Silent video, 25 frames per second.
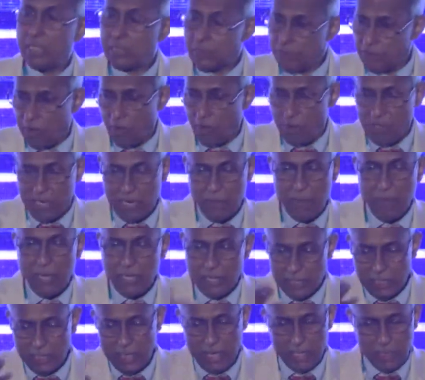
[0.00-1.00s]
we already
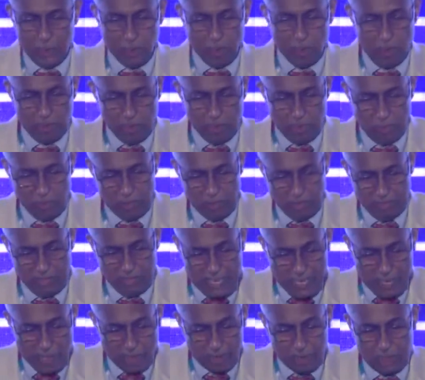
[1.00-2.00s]
mentioned and showed you some of the
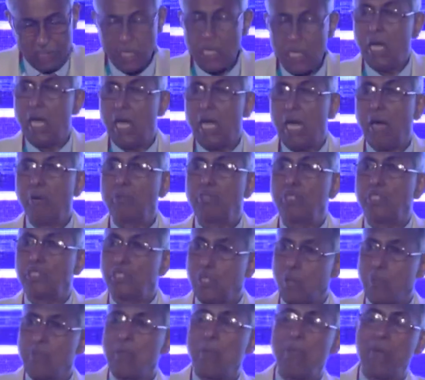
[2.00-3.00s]
videos, how to
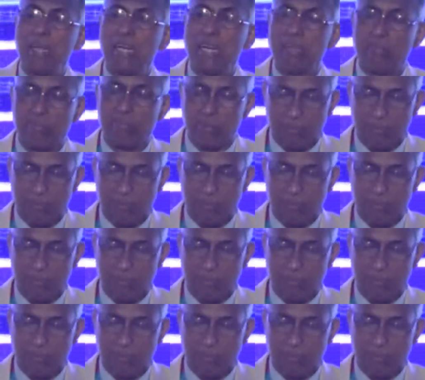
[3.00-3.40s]
stop the bleeding from the